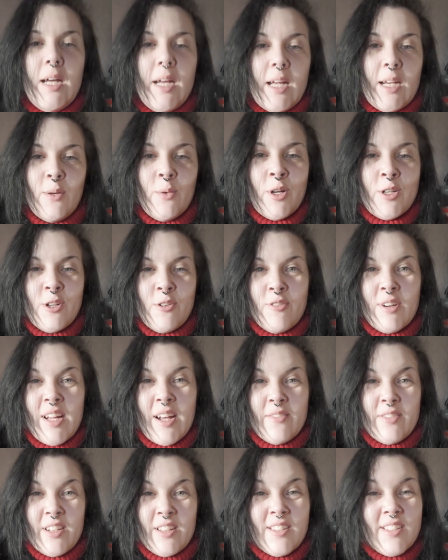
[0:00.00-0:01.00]
Anyway, I don't really
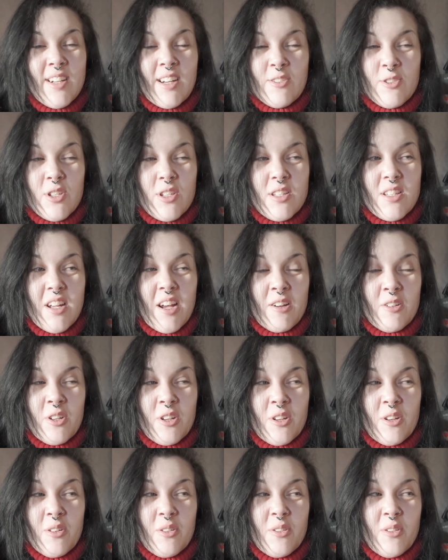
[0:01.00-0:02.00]
have anything else to tell
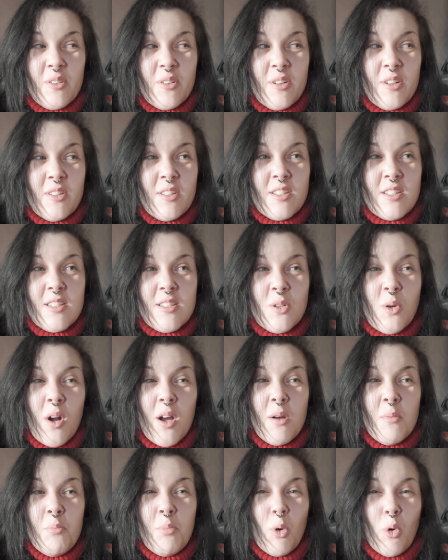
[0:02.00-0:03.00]
you. This is
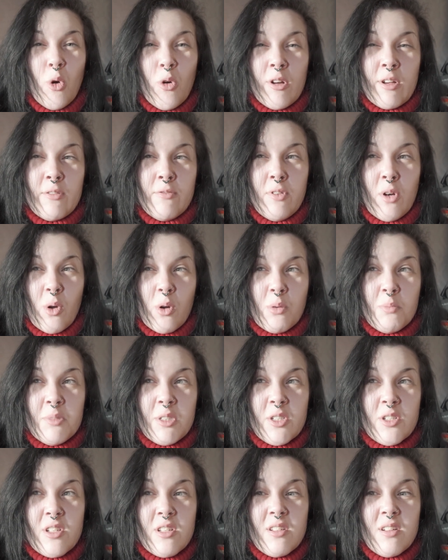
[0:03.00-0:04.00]
quite a boring
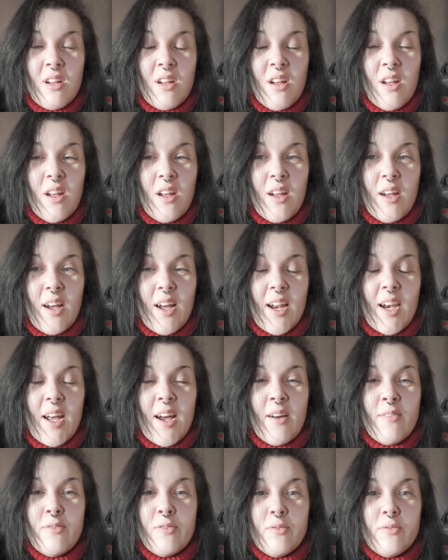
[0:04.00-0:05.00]
Vlogmas, and I
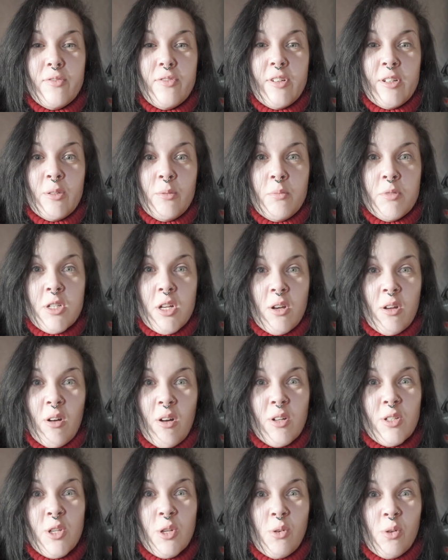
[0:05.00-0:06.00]
haven't filmed a
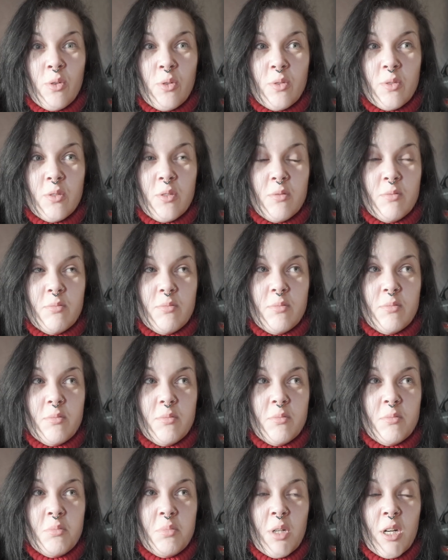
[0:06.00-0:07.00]
lot at all.
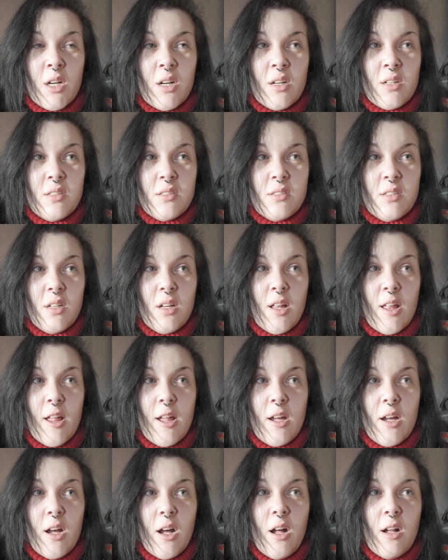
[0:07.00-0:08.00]
But
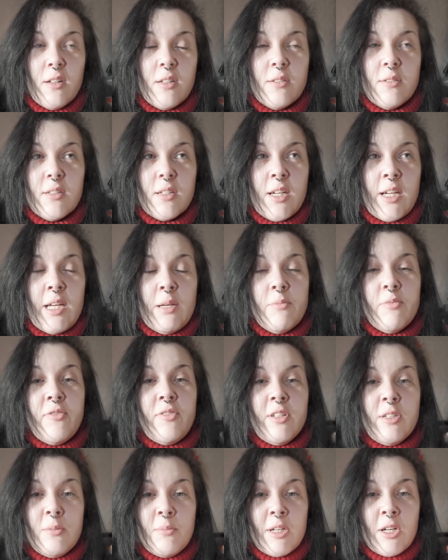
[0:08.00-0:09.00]
I'll keep
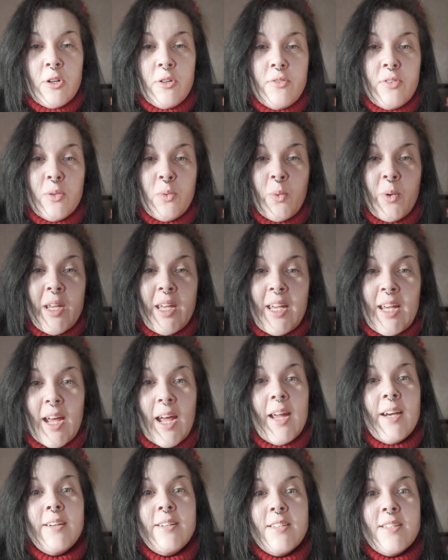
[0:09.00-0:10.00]
filming over the
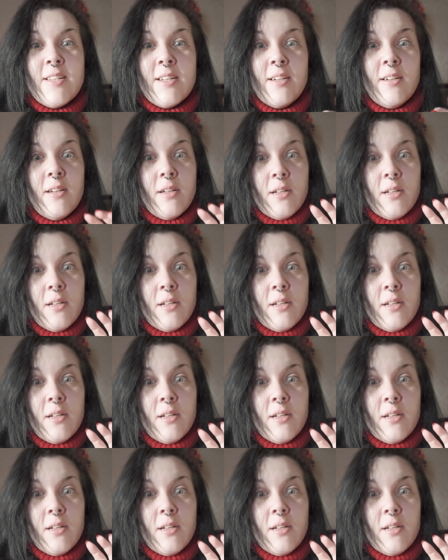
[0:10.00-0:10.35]
weekend